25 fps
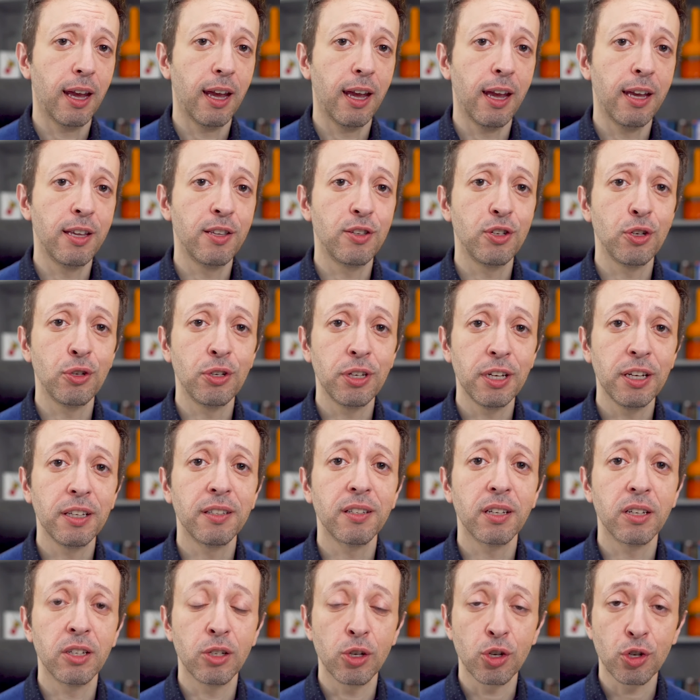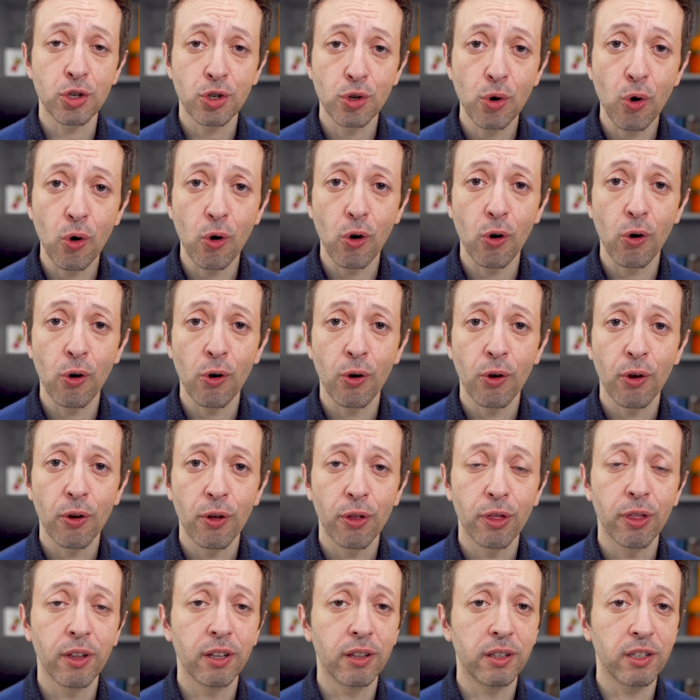is you need to ensure
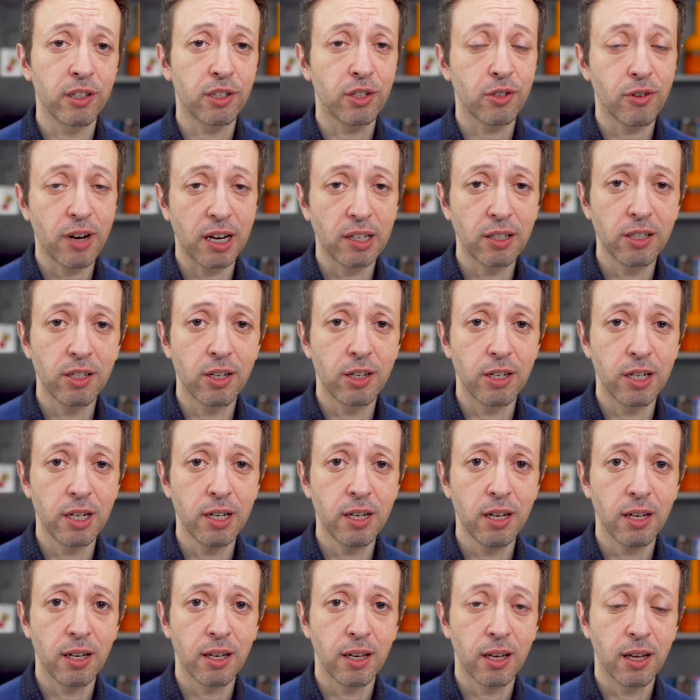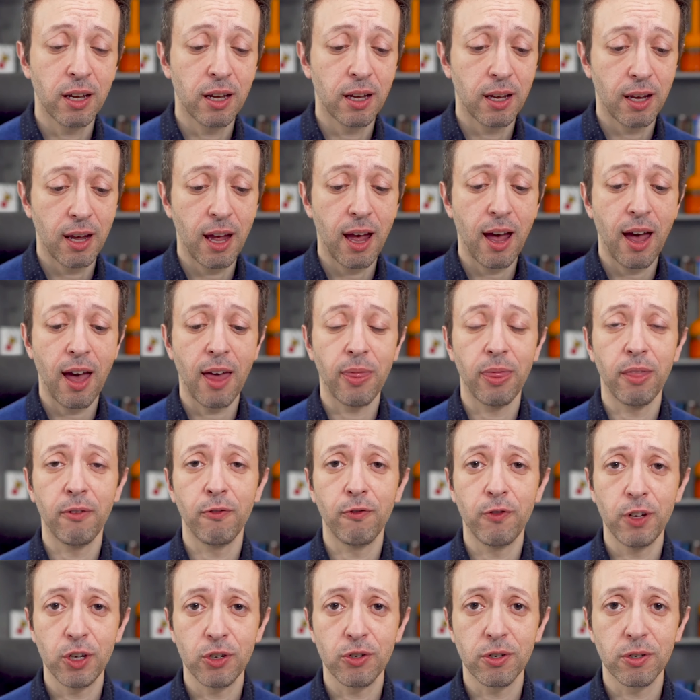that the strategy and the
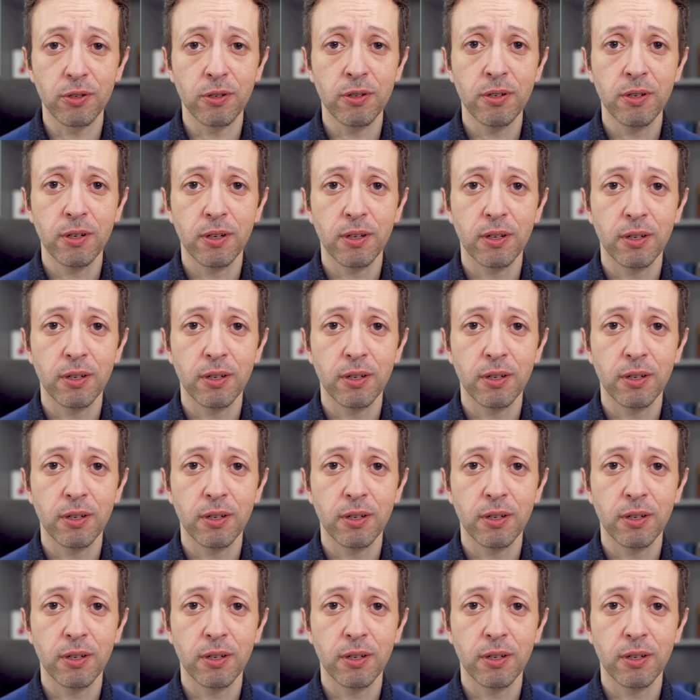vision